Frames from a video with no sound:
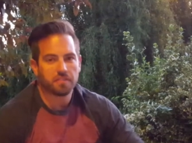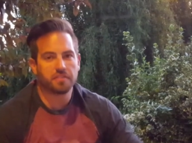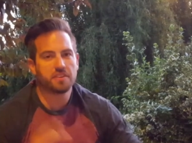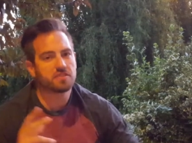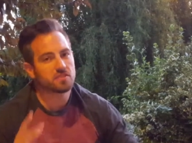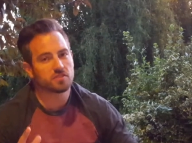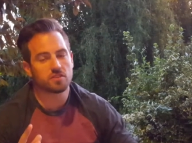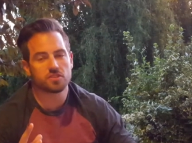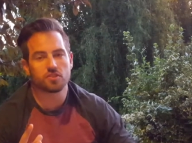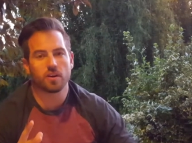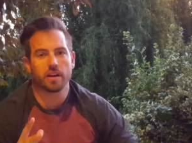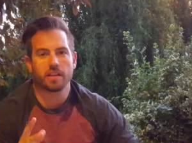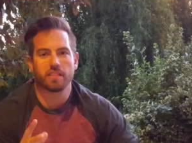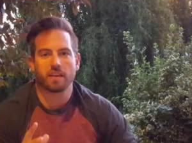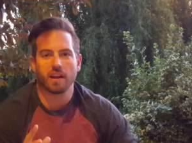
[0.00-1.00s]
This is a
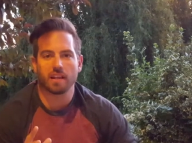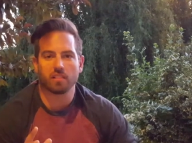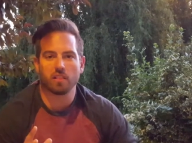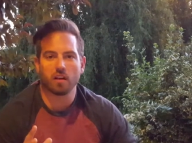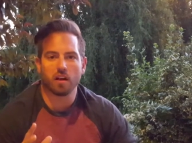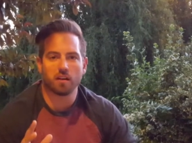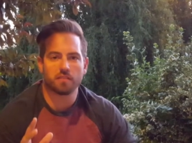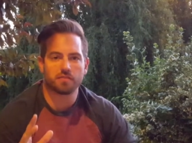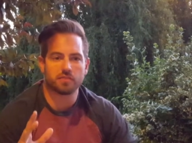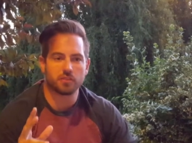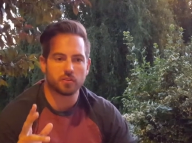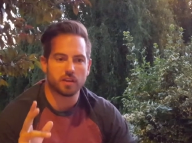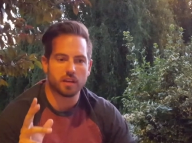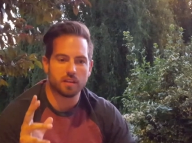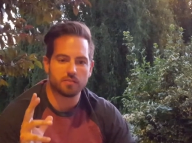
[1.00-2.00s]
training that I love
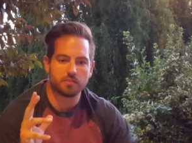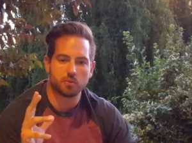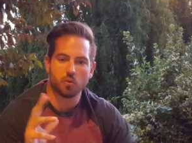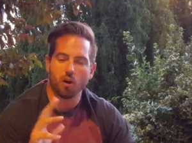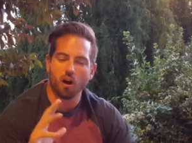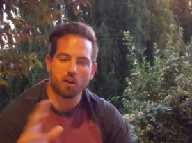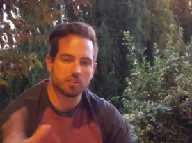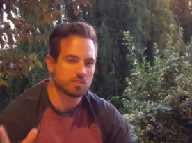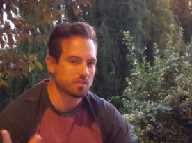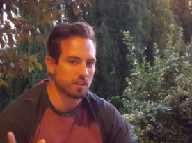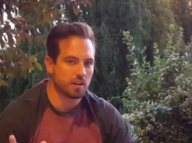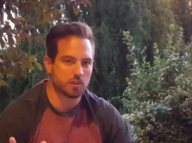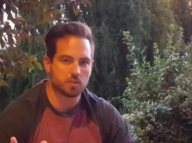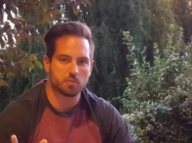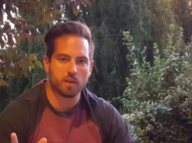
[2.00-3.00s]
to give to all
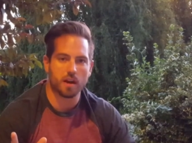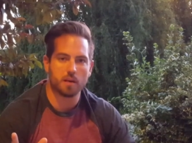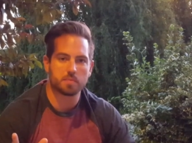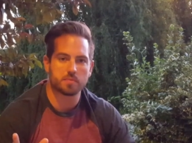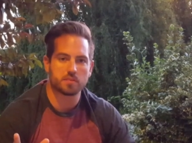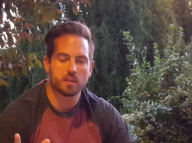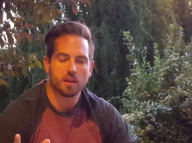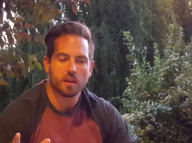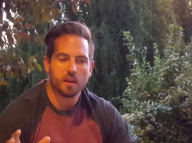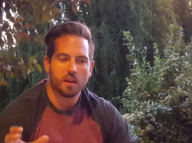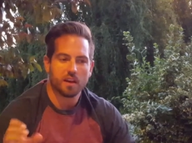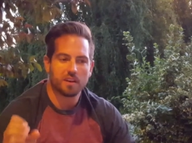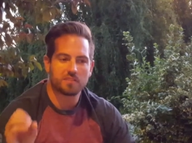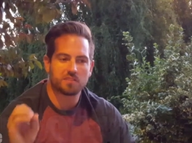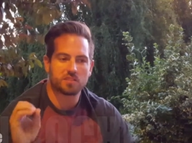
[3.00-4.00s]
sales reps,
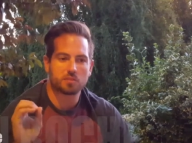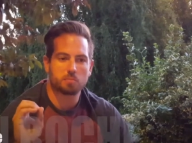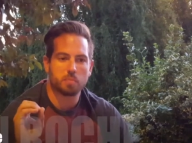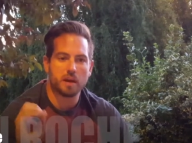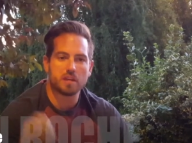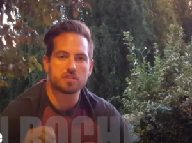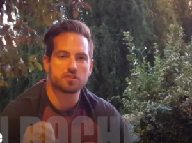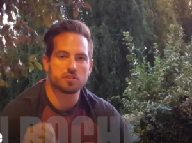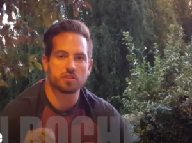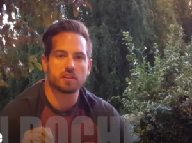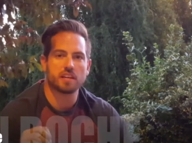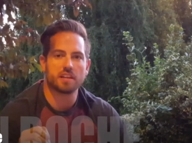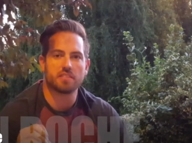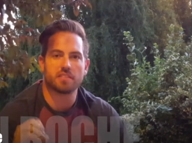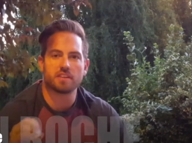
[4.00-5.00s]

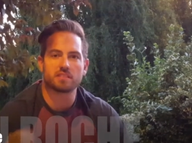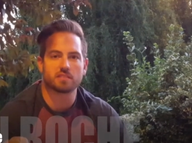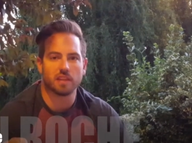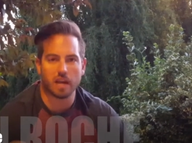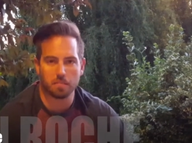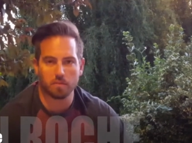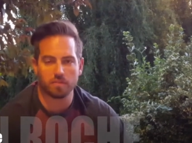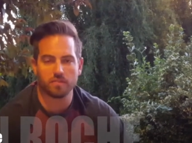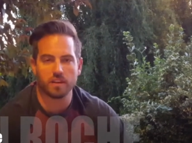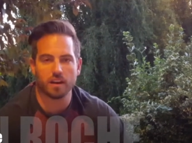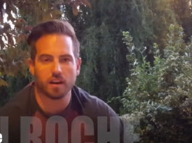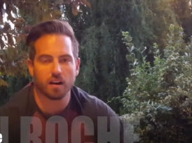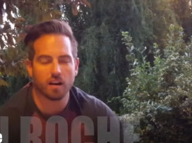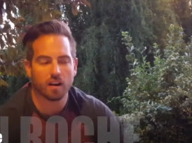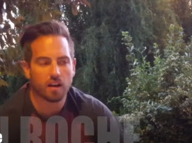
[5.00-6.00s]
especially this time of
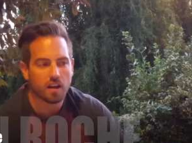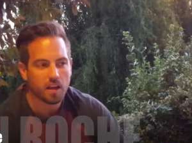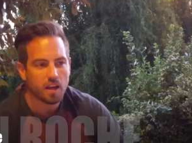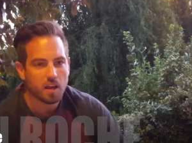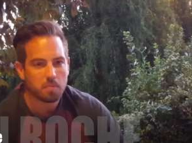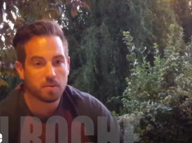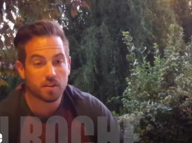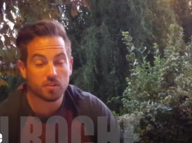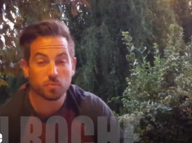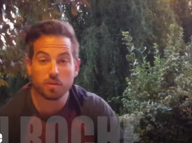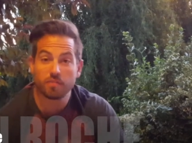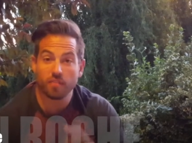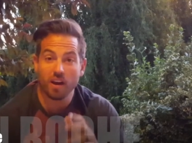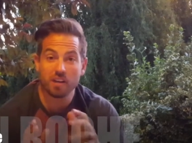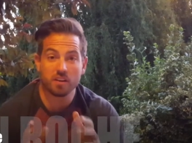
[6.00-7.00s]
year, because we
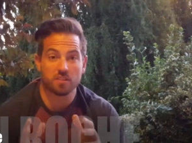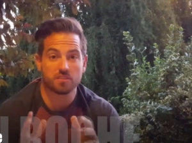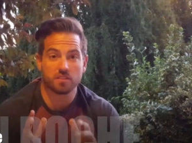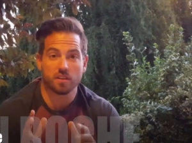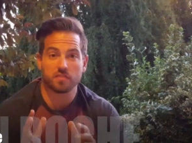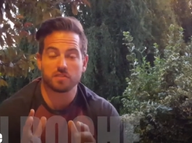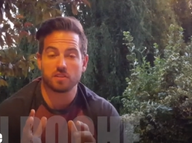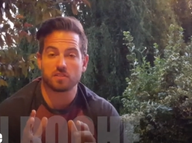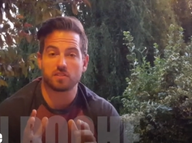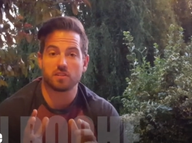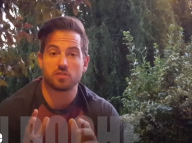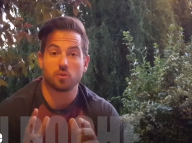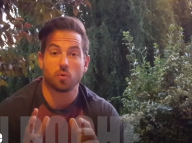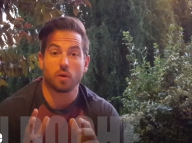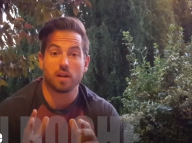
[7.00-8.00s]
find ourselves in a
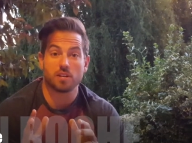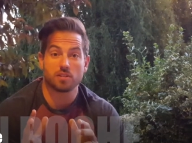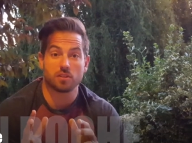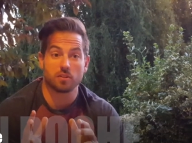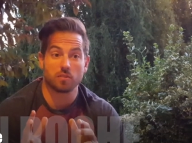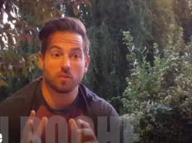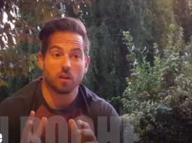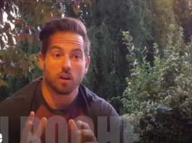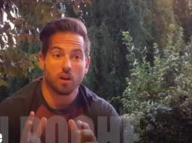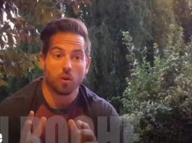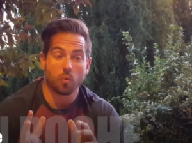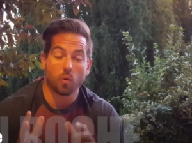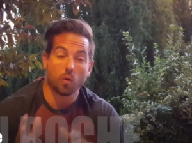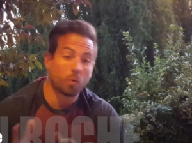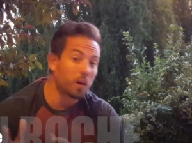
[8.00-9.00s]
situation
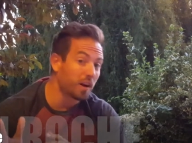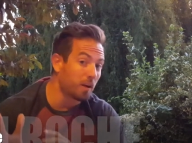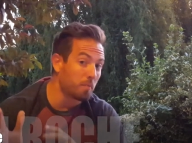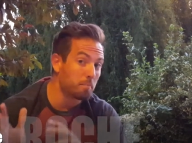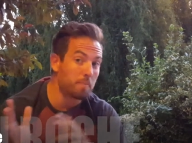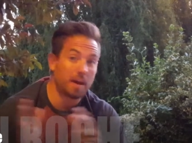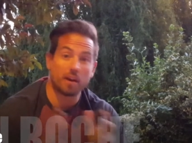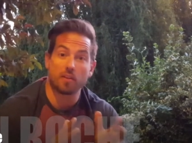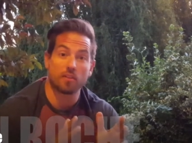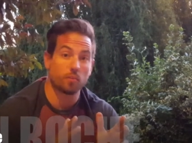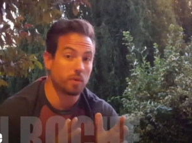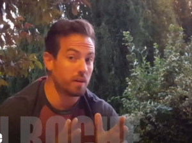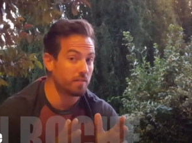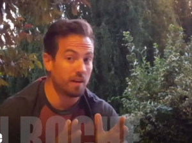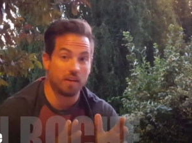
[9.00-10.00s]
where we are better than
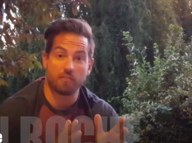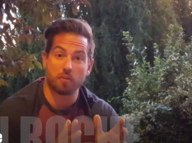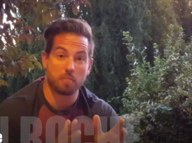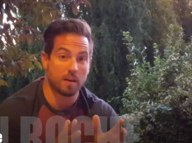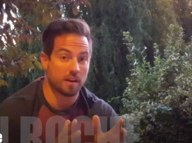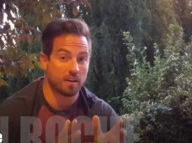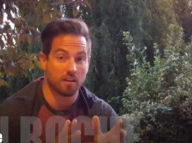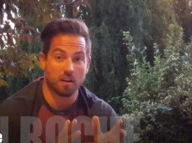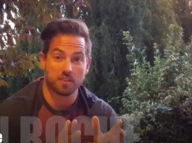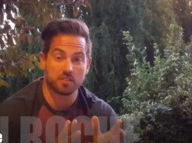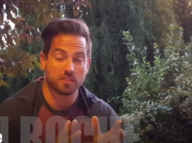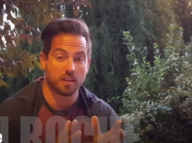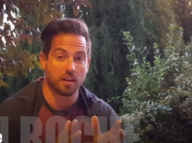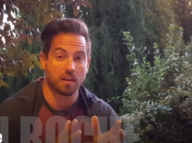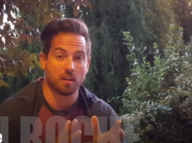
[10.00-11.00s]
we have ever been at our
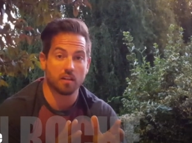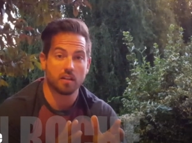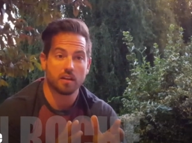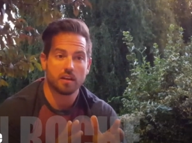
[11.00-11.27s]
skill.